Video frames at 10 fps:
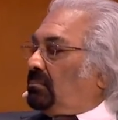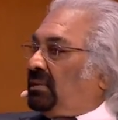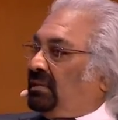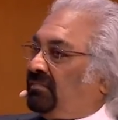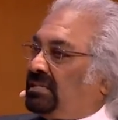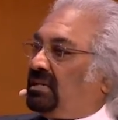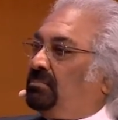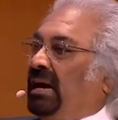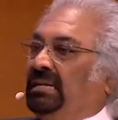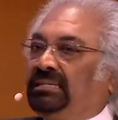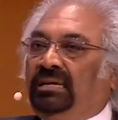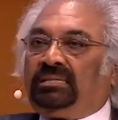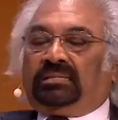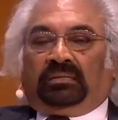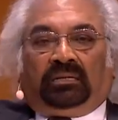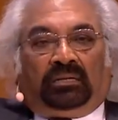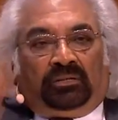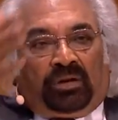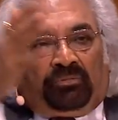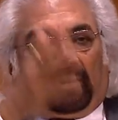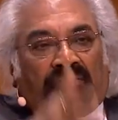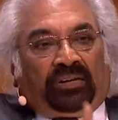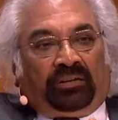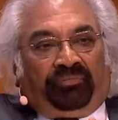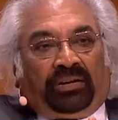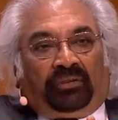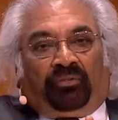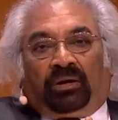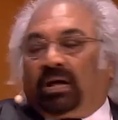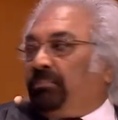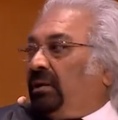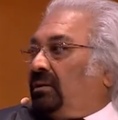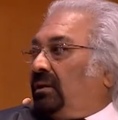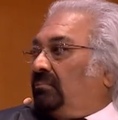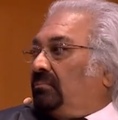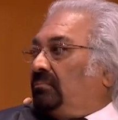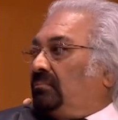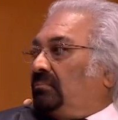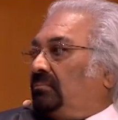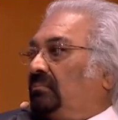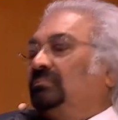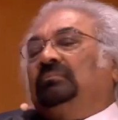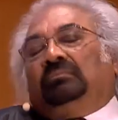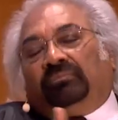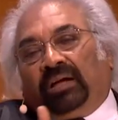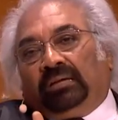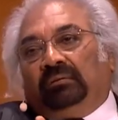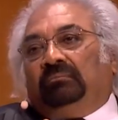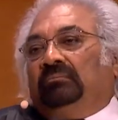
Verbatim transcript: But the Western mind says, you have to have a certificate for carpentry. Fine.